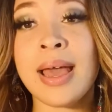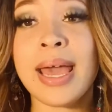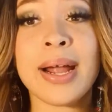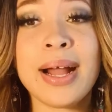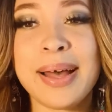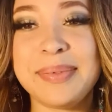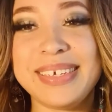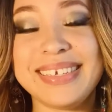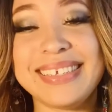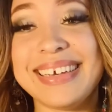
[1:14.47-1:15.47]
HeraHub
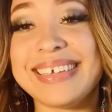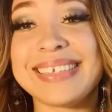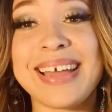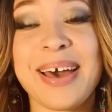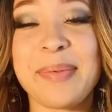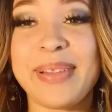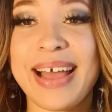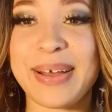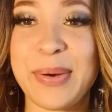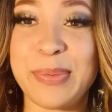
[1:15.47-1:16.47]
DC is not a
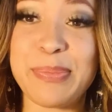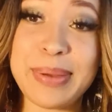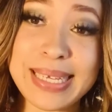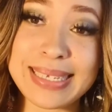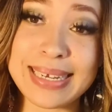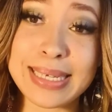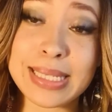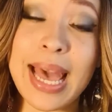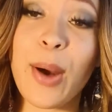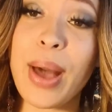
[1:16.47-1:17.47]
Black-owned business.
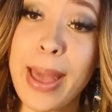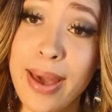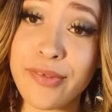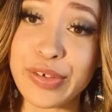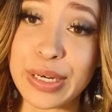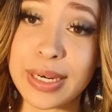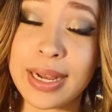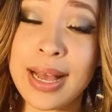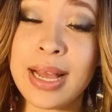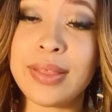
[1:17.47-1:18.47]
However,
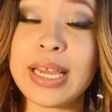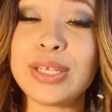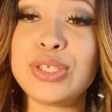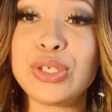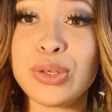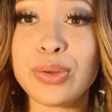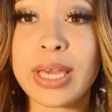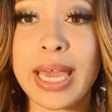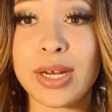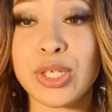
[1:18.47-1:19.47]
they do
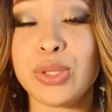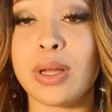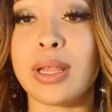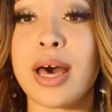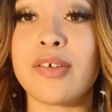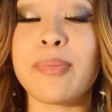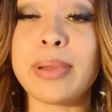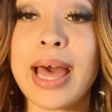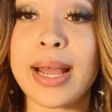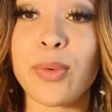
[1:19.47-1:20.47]
cater to a lot of
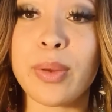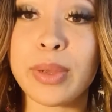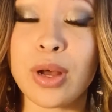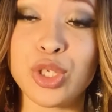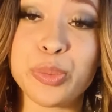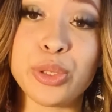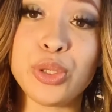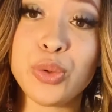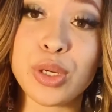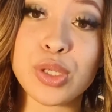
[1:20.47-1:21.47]
Black women
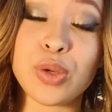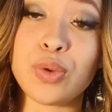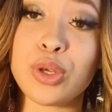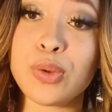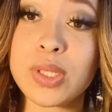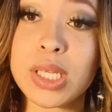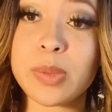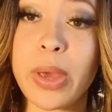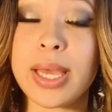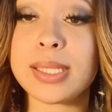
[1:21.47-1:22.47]
entrepreneurs who use the
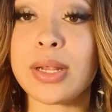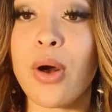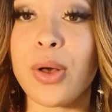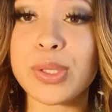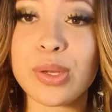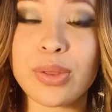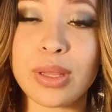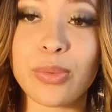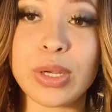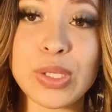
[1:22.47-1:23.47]
space and also
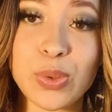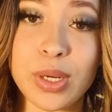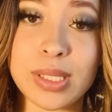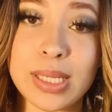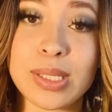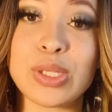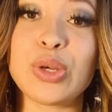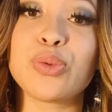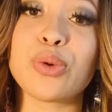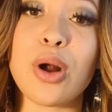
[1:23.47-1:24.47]
the resources to
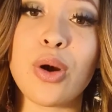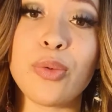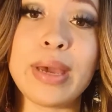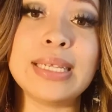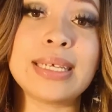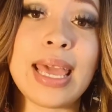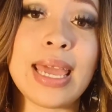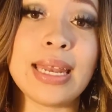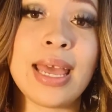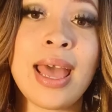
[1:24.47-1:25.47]
grow,
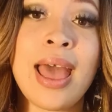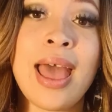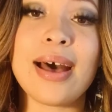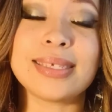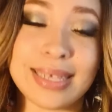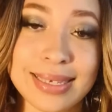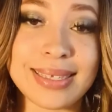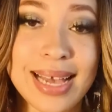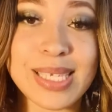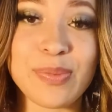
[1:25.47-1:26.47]
maintain
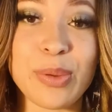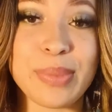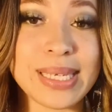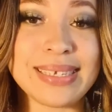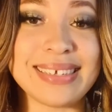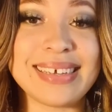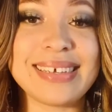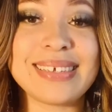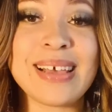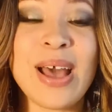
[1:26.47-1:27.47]
successful
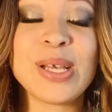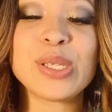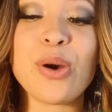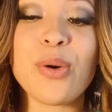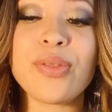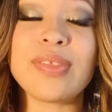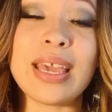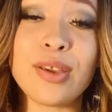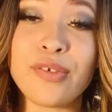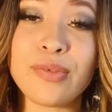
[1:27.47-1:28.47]
businesses. So
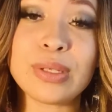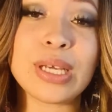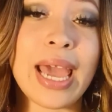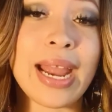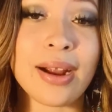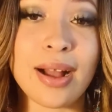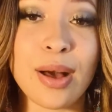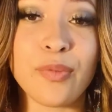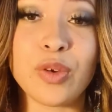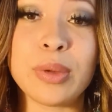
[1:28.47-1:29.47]
thank you to
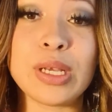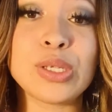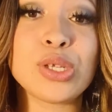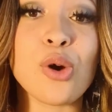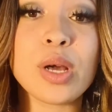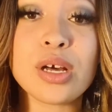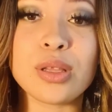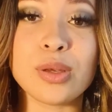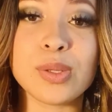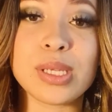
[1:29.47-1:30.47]
HeraHub for being so
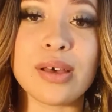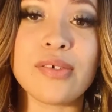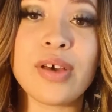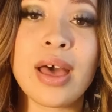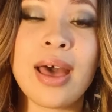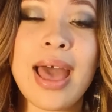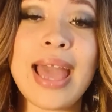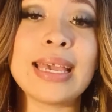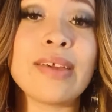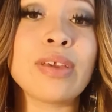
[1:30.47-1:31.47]
inclusive
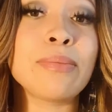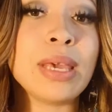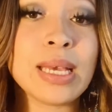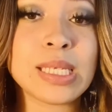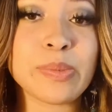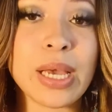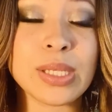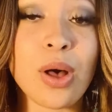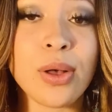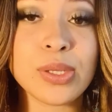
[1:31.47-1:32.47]
and giving me a
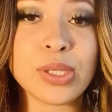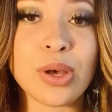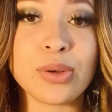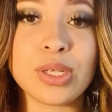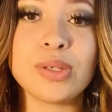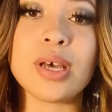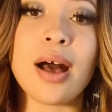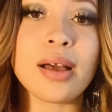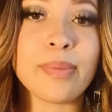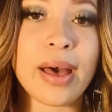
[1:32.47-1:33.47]
space also to
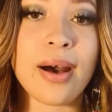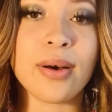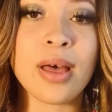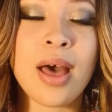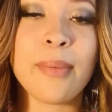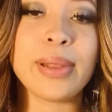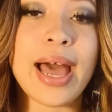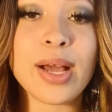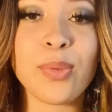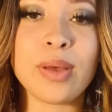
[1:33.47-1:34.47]
talk about
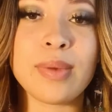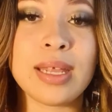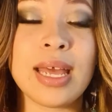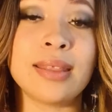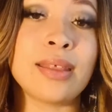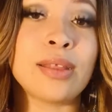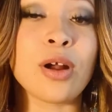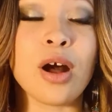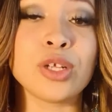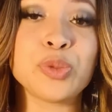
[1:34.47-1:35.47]
Black women and then
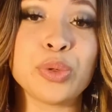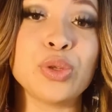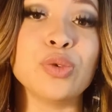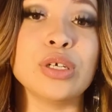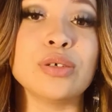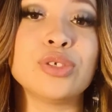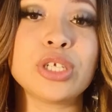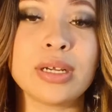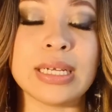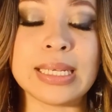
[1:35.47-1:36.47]
their entrepreneurial
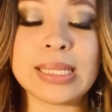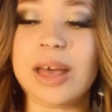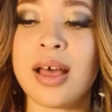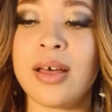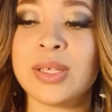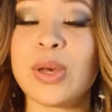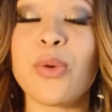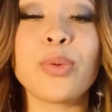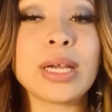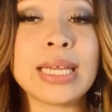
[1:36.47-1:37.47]
journeys. So
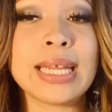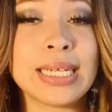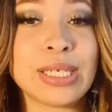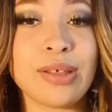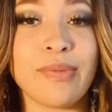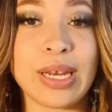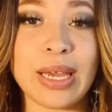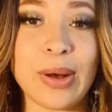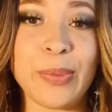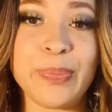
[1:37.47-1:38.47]
we're gonna get into the
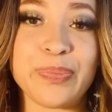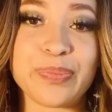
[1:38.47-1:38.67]
video.